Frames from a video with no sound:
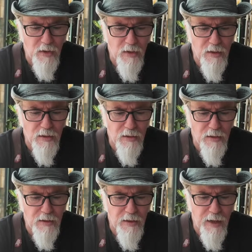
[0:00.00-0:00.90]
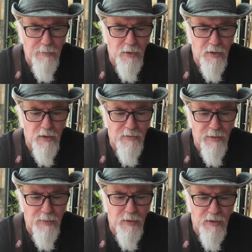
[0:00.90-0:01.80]
to Cambodia in
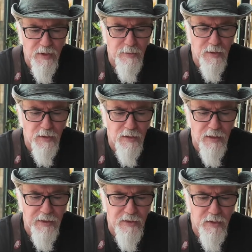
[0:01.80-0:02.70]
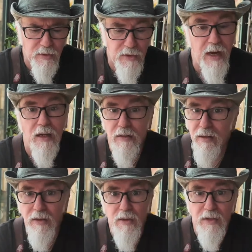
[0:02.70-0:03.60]
November or December, Ladies Goose. Yeah,
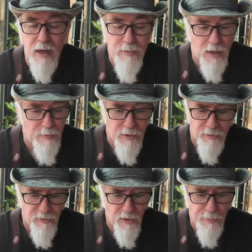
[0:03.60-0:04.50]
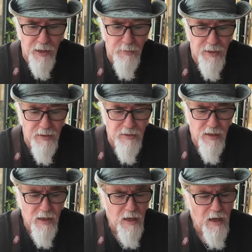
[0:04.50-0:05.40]
good time to come here for, by all means.
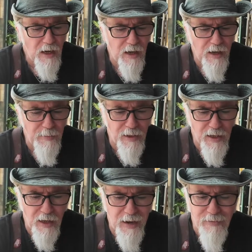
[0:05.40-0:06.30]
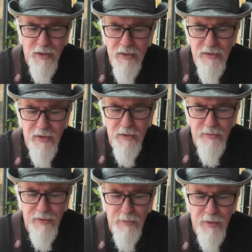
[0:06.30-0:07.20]
Uh, MIK, ever consider
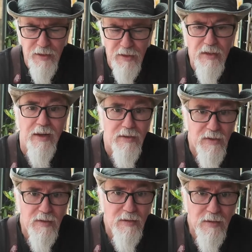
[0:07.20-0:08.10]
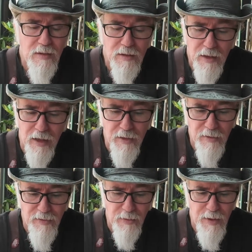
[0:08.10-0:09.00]
the Philippines? Yes. Yeah,
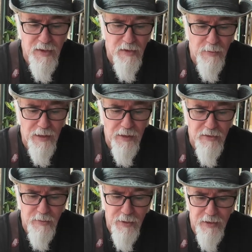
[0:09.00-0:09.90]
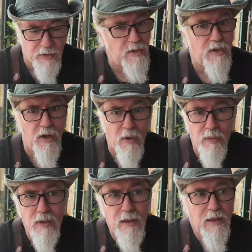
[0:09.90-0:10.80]
the Philippines are on my list of places to go.
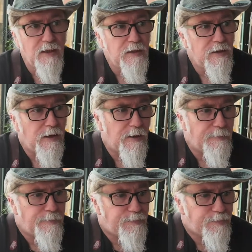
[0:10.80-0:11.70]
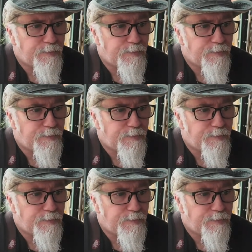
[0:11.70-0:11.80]
Um,